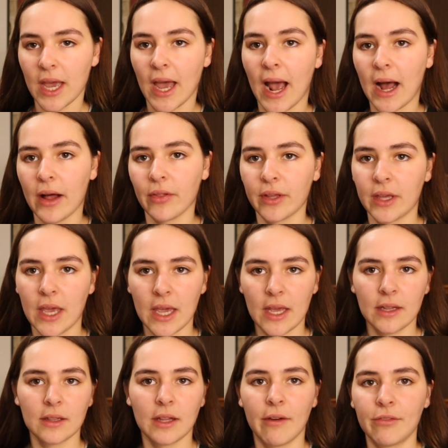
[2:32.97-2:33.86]

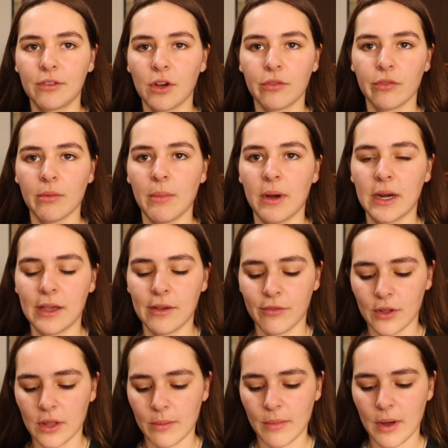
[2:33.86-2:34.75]
allocate leftover money
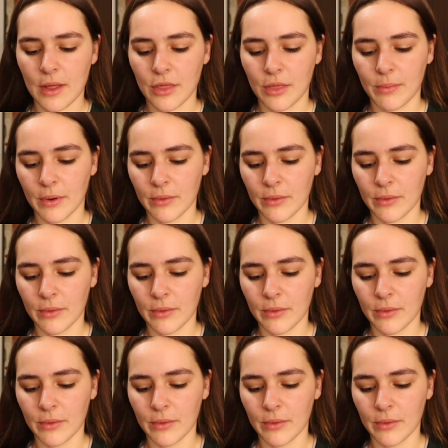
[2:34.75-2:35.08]
for the month.